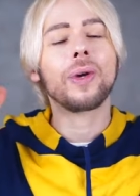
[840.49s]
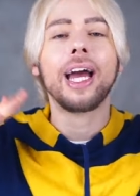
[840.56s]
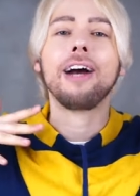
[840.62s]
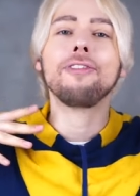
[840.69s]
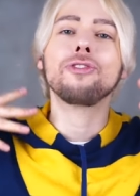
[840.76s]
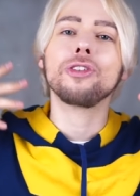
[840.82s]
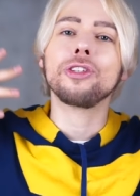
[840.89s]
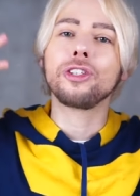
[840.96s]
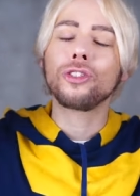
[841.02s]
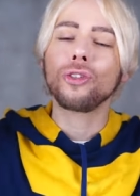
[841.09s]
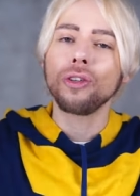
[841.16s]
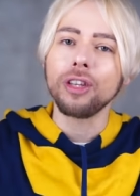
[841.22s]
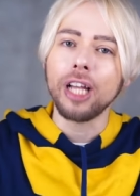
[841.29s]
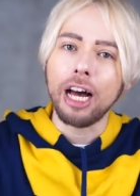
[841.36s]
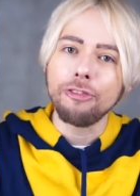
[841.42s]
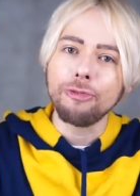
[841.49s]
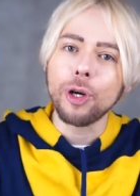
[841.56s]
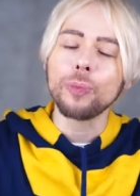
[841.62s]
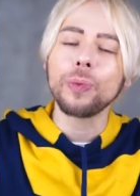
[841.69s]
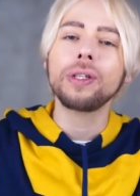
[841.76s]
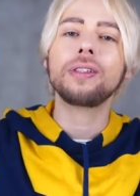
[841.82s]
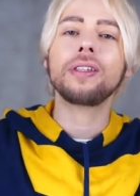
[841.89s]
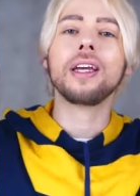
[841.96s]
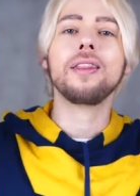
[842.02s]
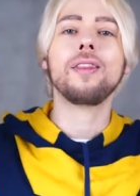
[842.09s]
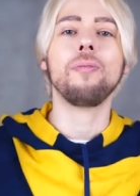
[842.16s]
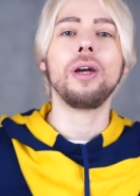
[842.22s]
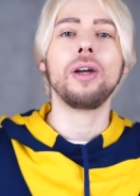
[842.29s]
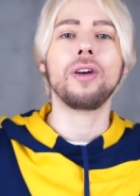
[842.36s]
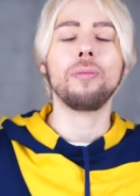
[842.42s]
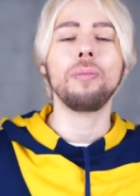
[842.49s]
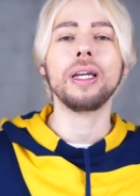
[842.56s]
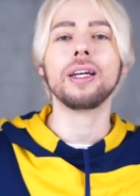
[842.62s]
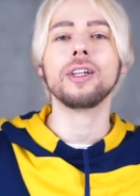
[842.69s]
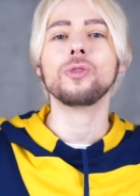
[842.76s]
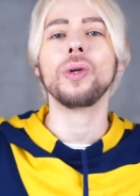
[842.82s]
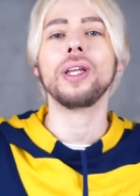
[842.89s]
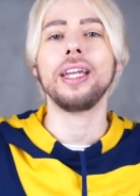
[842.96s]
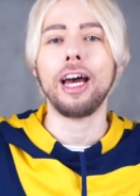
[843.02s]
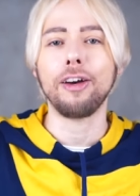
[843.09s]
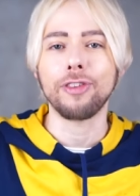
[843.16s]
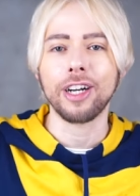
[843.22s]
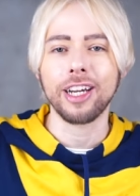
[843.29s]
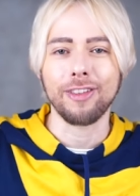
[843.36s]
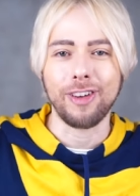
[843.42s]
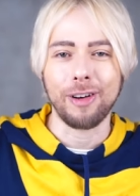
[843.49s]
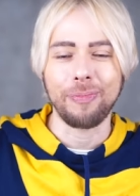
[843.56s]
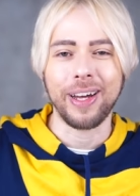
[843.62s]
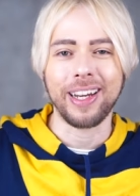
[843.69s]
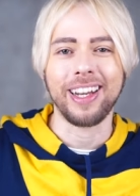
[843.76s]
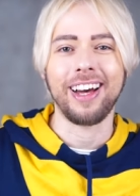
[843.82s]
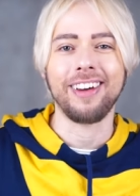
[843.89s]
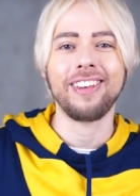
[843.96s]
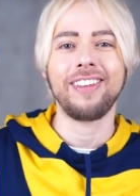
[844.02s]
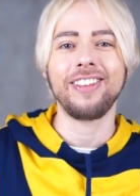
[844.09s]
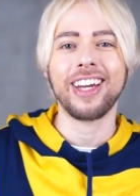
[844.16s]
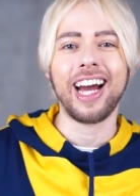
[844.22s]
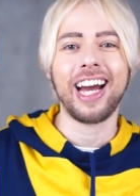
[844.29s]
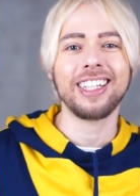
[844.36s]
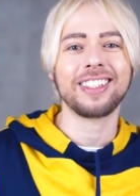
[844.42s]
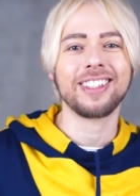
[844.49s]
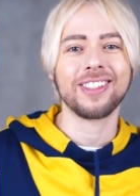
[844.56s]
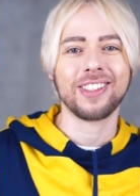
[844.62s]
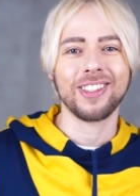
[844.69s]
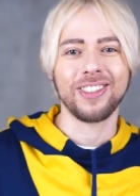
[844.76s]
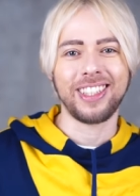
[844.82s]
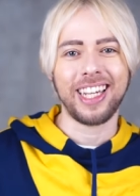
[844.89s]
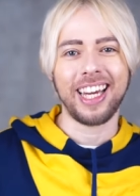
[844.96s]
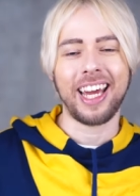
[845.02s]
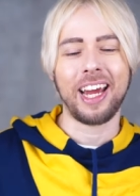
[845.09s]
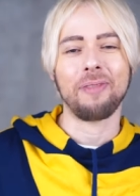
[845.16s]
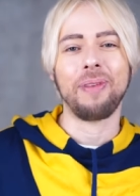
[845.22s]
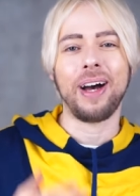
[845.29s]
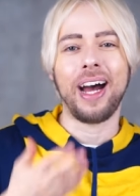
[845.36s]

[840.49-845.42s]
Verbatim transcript: We have to learn to love what we see in the mirror because we never give up on love. Love you guys. See you soon. Take care.